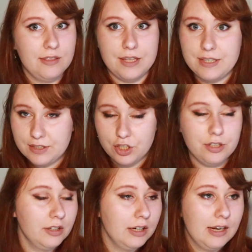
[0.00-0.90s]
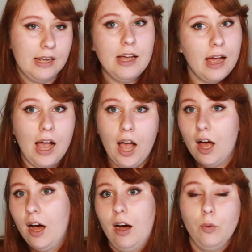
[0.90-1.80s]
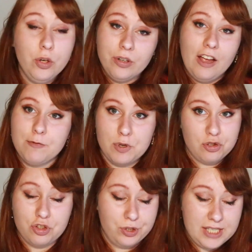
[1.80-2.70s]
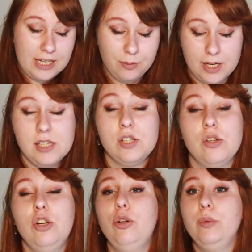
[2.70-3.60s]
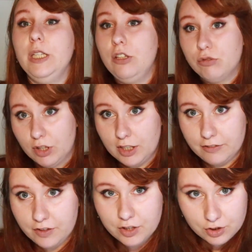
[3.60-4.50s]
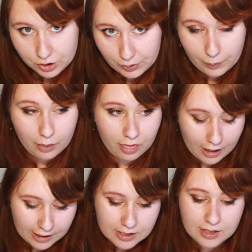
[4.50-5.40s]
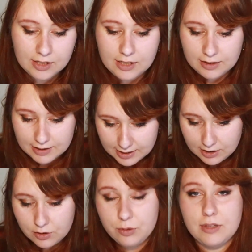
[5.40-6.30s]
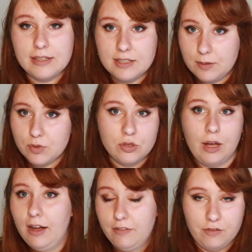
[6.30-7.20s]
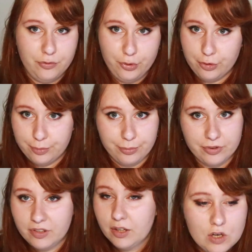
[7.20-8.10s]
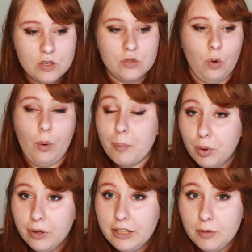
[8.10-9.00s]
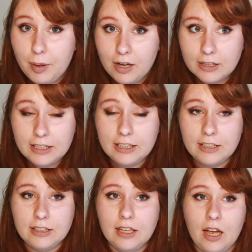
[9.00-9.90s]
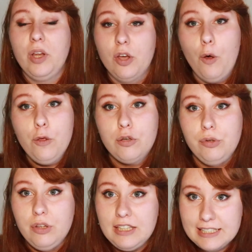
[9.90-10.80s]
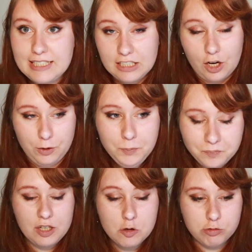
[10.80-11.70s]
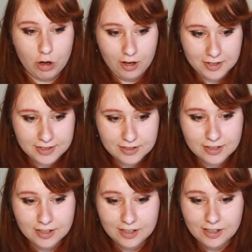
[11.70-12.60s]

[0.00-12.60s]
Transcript: this is good. We don't have much choice anyway, so we drive to that casino that seems to have rooms. So we pull in the parking, we go through the casino, we cross